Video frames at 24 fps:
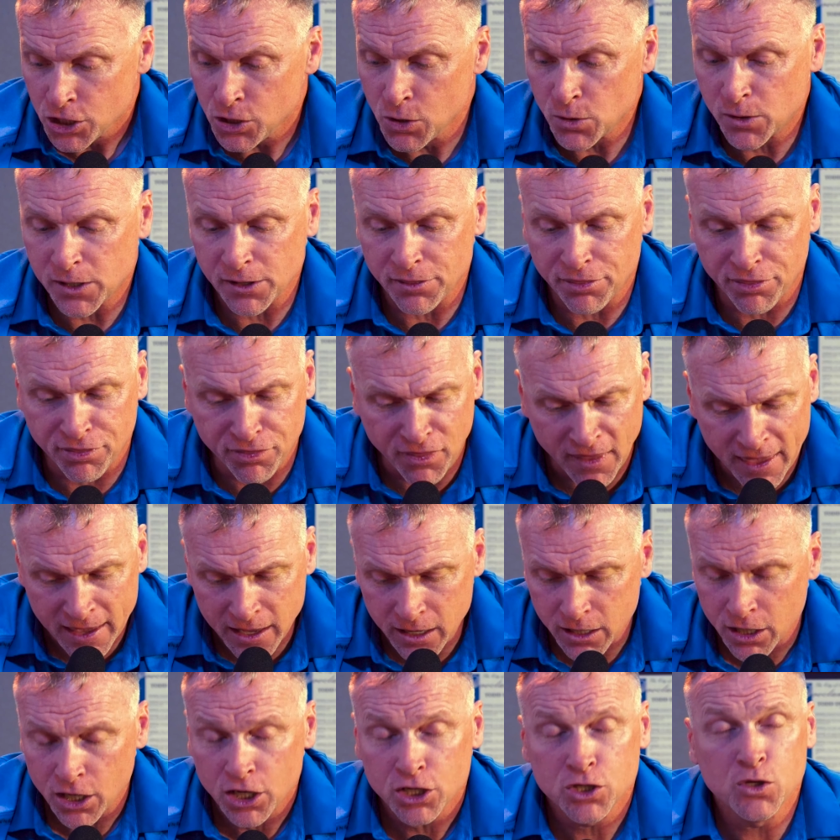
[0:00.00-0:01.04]
You could
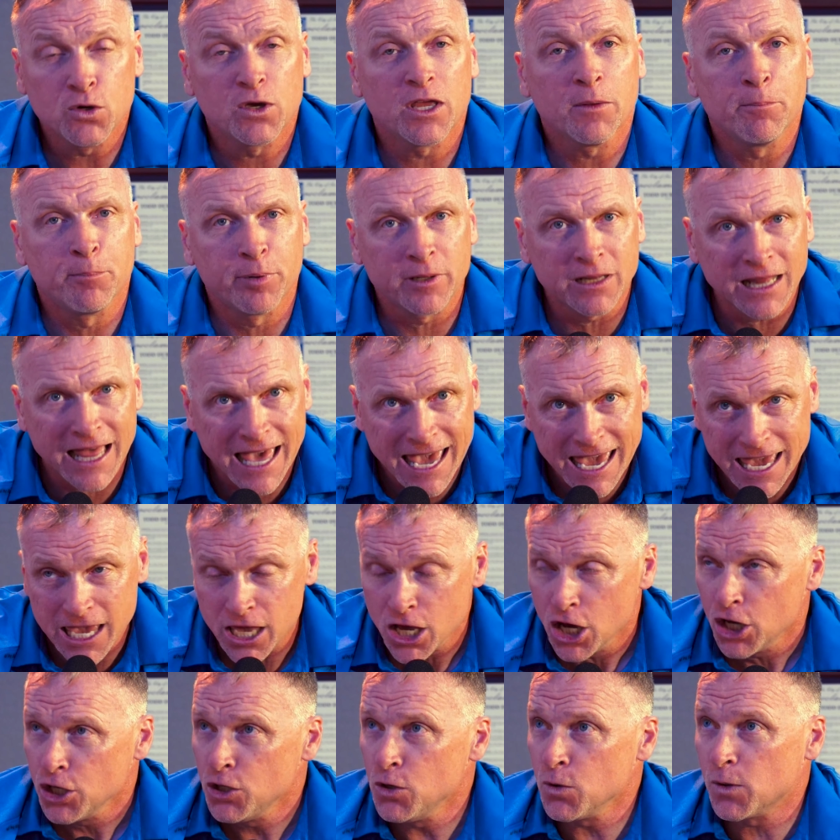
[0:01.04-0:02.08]
think, you could
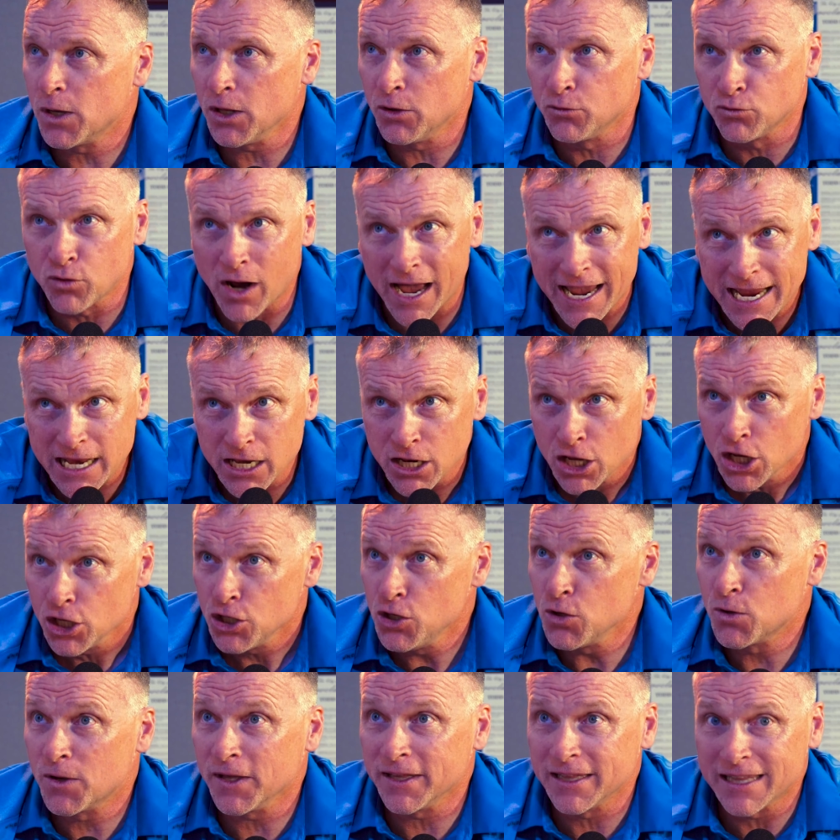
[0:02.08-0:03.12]
play, you could write,
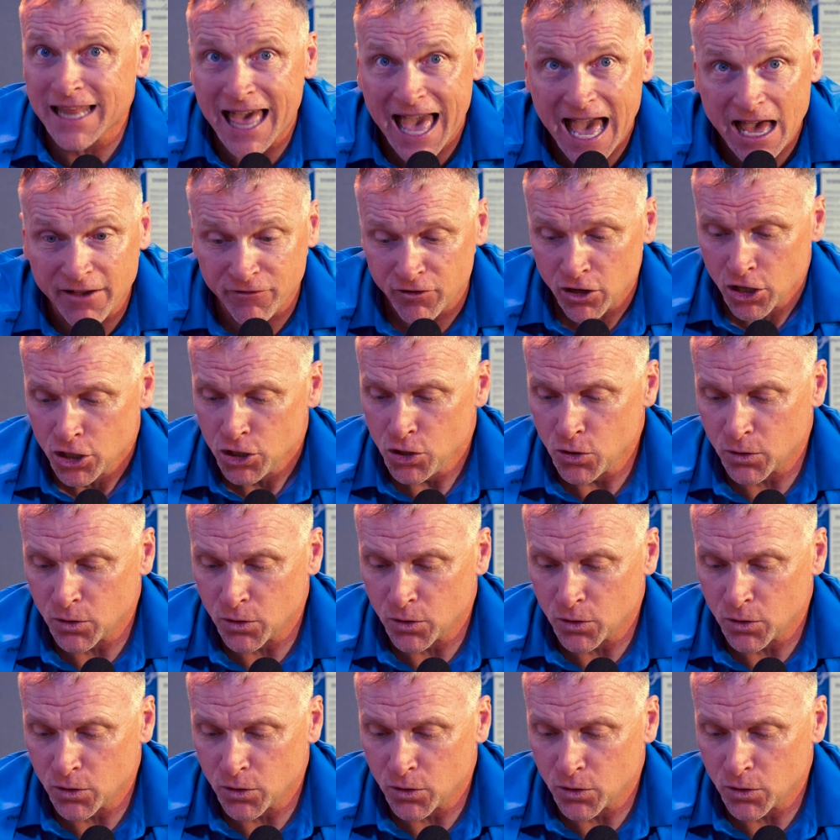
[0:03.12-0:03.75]
you could laugh,